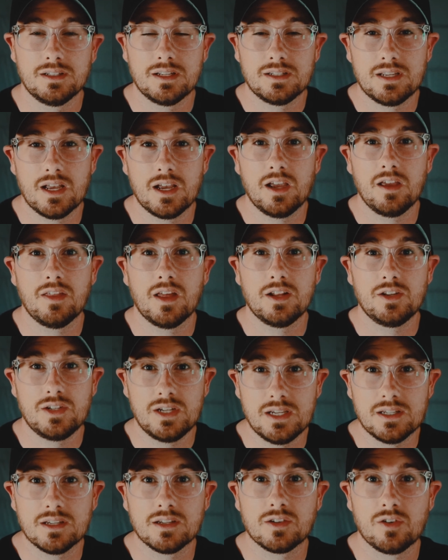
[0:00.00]
to tell you that
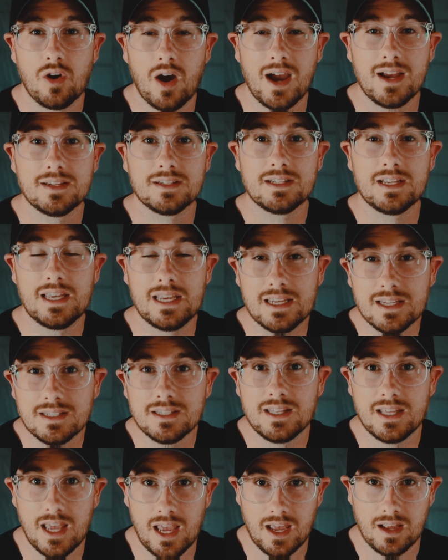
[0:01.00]
Jesus Christ is
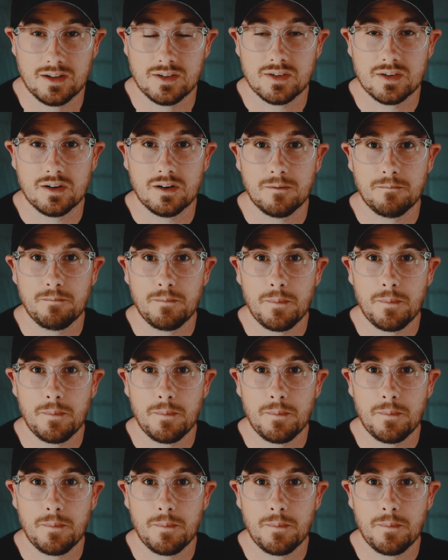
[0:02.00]
the answer.